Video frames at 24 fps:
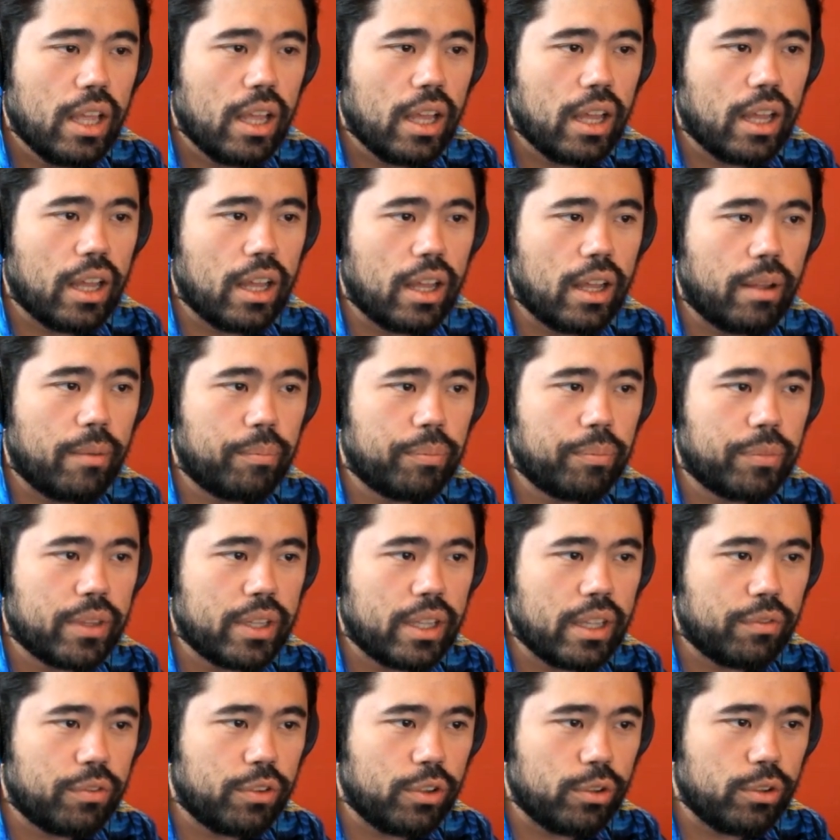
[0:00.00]
Um,
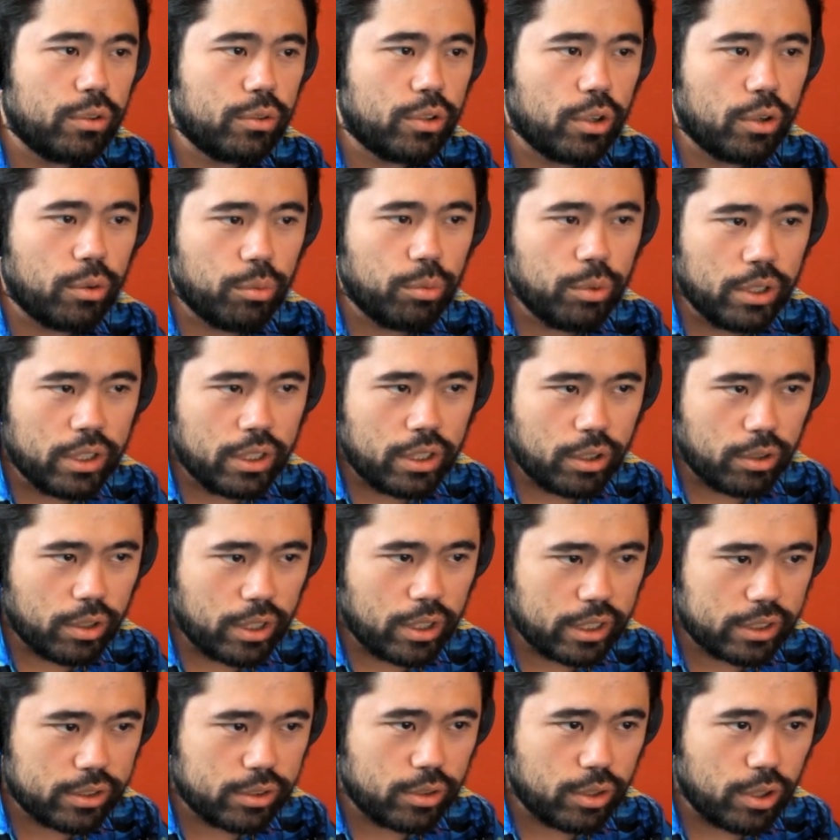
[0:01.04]
if you do, really don't
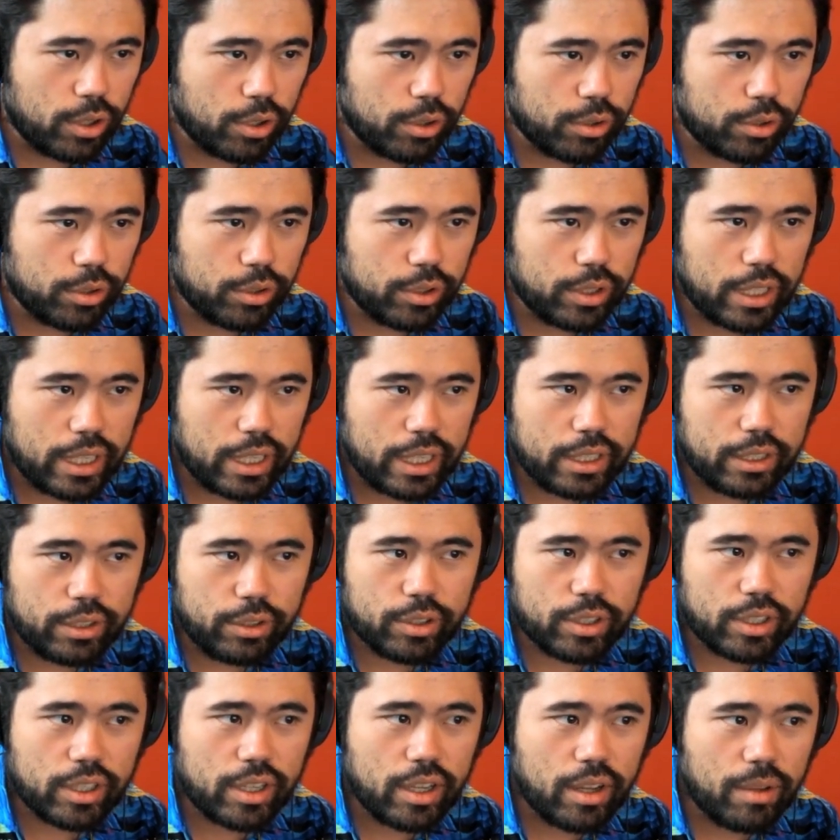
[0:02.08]
like Sudoku, then
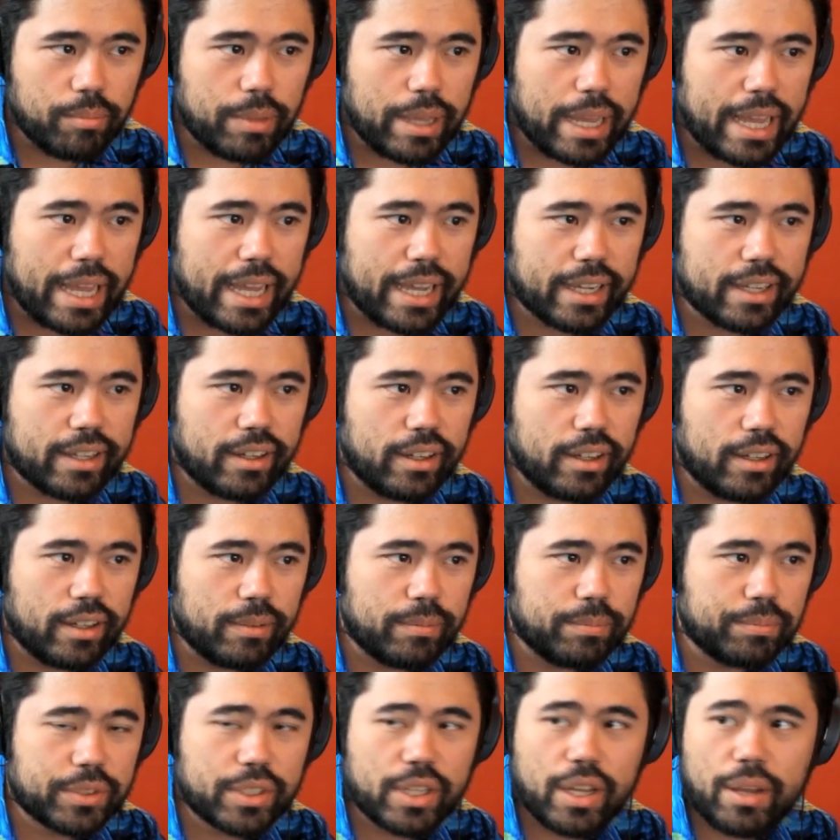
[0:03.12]
you can come back,
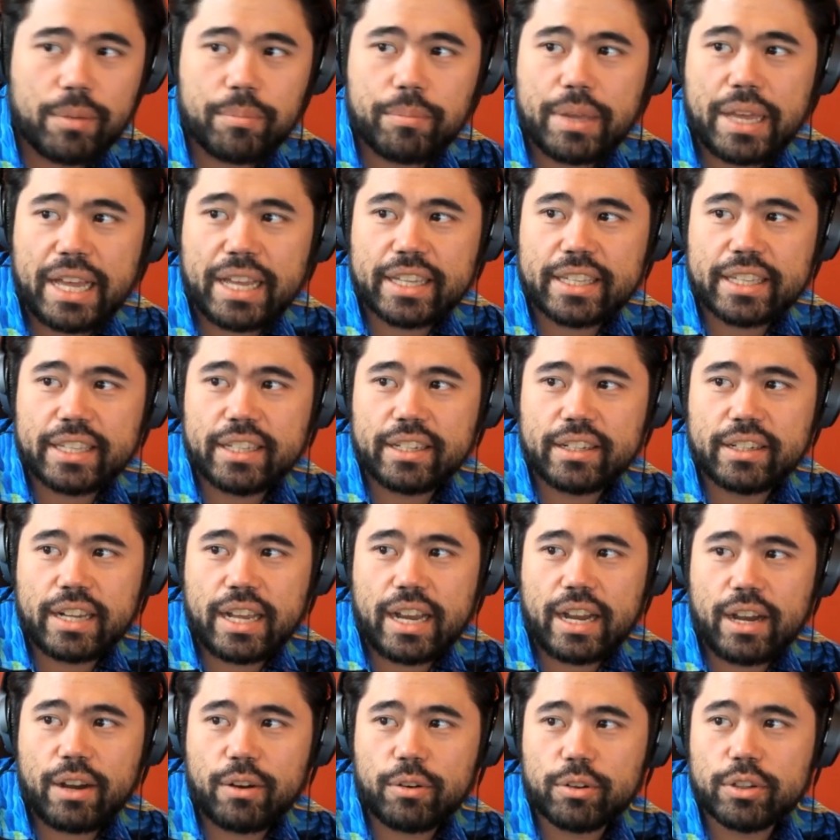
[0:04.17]
um, come back in an
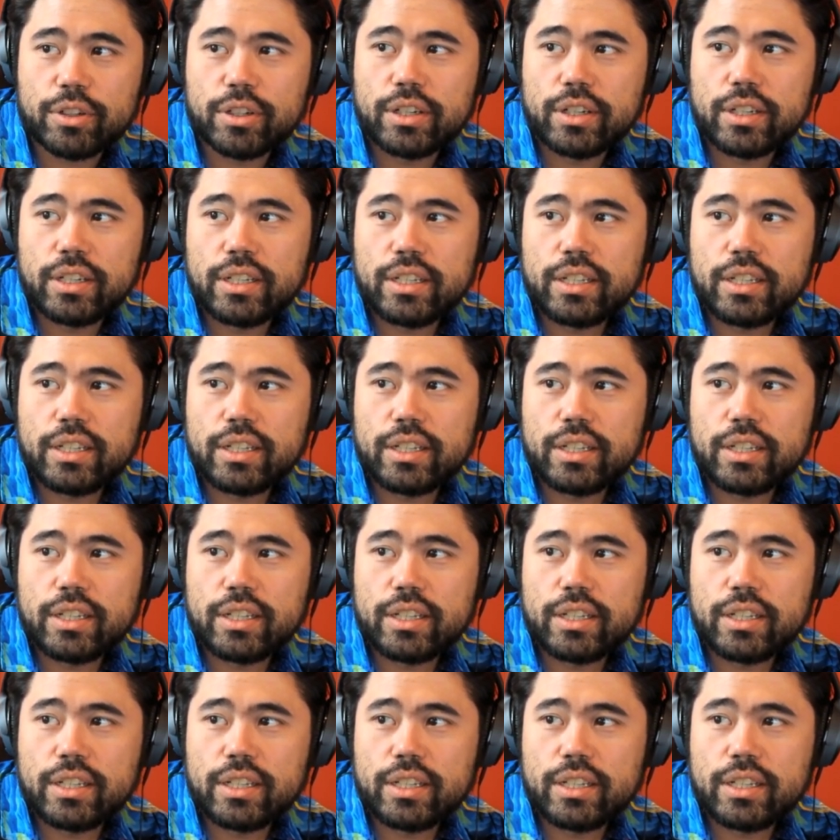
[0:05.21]
hour.